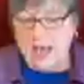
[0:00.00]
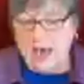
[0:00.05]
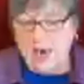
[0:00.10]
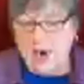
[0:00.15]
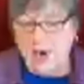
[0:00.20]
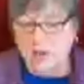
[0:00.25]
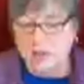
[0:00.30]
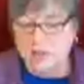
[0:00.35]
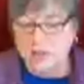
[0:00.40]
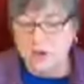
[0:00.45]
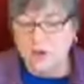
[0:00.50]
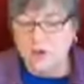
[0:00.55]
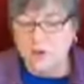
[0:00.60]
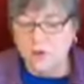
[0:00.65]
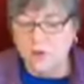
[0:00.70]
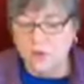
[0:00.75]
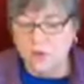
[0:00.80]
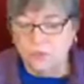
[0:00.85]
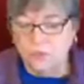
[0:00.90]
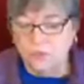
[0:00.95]

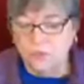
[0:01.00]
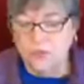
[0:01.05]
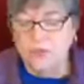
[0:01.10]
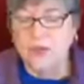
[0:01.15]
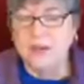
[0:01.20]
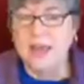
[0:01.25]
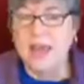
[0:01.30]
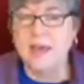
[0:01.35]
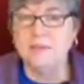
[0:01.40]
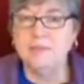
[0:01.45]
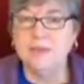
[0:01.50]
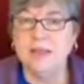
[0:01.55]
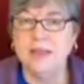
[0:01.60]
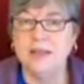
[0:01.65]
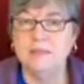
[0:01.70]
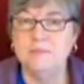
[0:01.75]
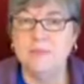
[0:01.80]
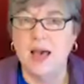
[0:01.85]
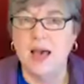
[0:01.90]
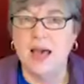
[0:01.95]
also put a napkin
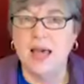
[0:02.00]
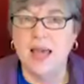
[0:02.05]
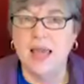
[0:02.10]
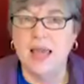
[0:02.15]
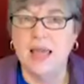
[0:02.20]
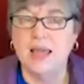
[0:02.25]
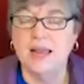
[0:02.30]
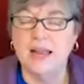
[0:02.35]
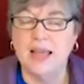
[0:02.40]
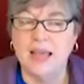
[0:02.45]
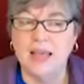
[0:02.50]
in my hand